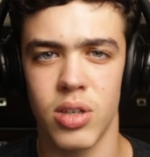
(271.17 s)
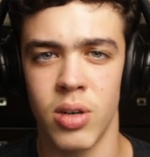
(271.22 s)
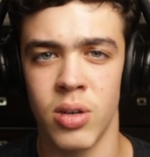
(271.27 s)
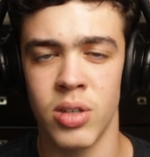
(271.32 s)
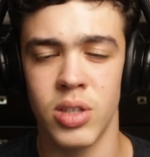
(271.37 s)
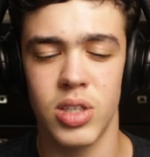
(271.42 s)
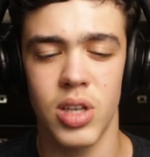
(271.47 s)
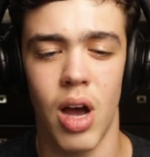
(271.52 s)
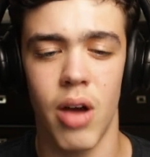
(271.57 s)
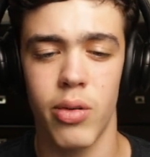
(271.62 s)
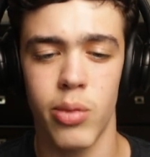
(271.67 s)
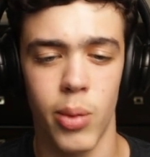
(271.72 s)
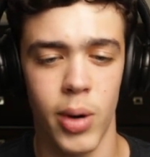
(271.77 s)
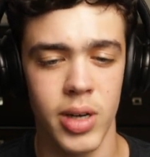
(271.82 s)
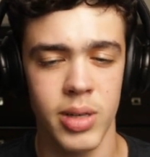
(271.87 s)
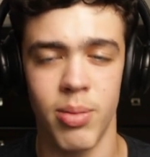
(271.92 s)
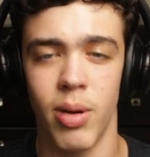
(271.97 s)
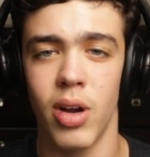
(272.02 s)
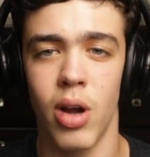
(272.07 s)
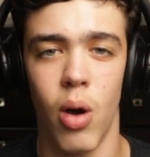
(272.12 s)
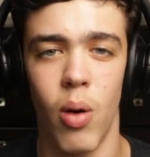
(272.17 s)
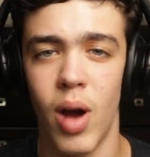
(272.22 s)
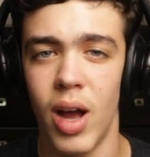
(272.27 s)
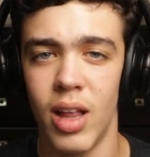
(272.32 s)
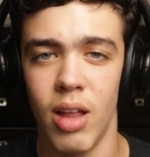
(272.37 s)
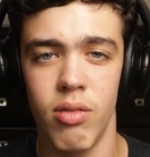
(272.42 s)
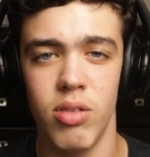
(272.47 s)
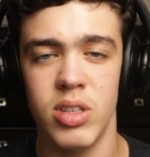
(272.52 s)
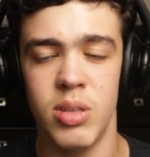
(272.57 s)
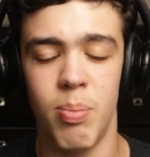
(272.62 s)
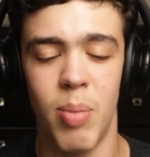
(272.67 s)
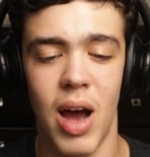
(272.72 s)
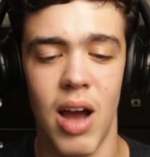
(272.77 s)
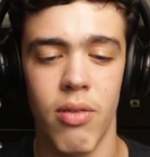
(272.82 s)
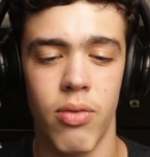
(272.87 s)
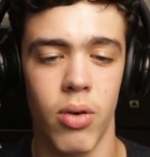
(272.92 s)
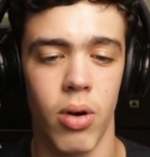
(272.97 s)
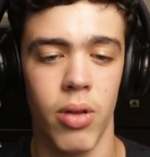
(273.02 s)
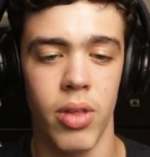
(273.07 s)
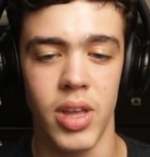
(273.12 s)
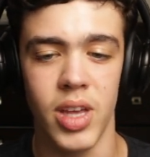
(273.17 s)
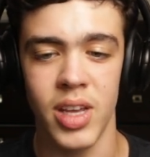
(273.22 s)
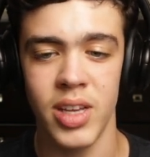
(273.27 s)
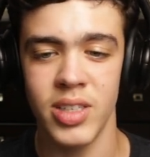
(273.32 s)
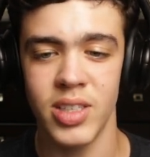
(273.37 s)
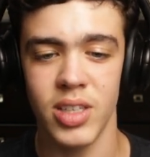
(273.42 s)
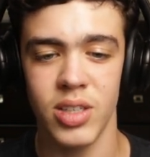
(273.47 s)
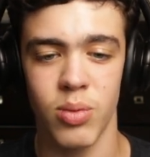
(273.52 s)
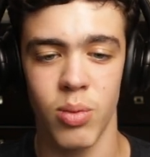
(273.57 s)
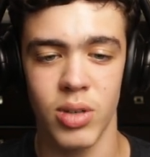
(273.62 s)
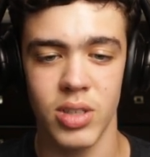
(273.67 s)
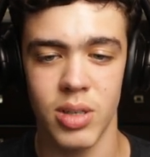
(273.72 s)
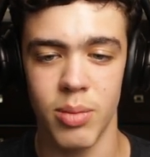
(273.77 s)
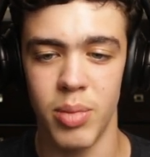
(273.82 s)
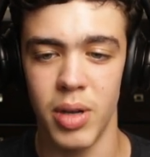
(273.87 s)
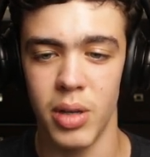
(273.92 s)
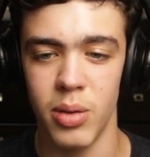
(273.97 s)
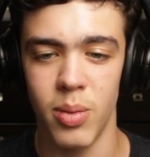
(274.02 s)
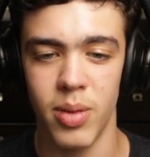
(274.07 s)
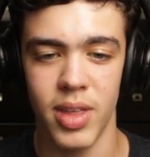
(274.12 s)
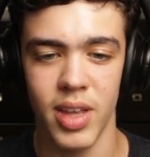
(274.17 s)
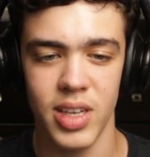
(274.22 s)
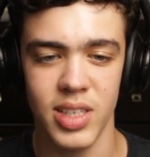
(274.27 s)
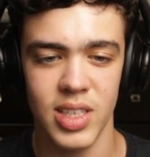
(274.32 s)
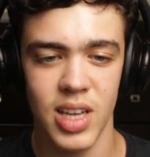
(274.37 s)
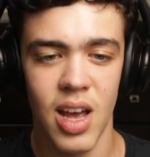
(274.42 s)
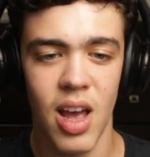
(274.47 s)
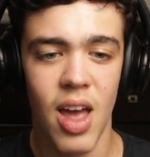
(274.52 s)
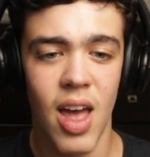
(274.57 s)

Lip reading: softwares, but Go High Level is by far the easiest one to build with this.